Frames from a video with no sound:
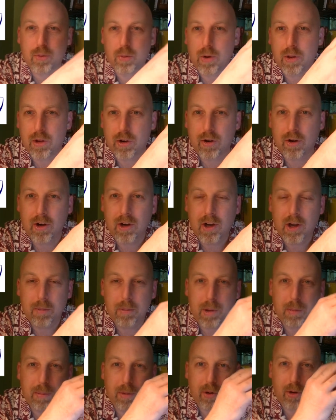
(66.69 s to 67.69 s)
where
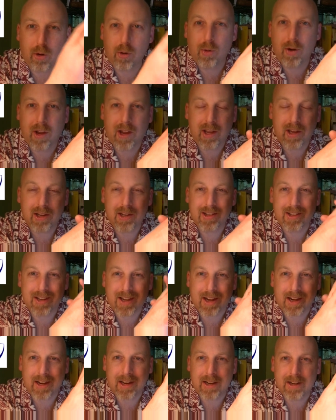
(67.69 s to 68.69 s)
people are going in and
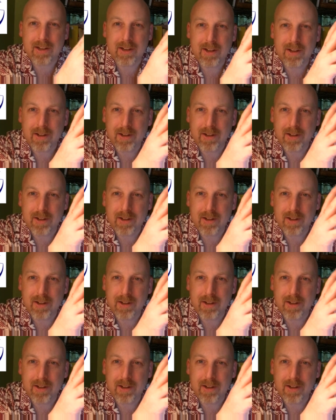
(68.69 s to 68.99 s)
getting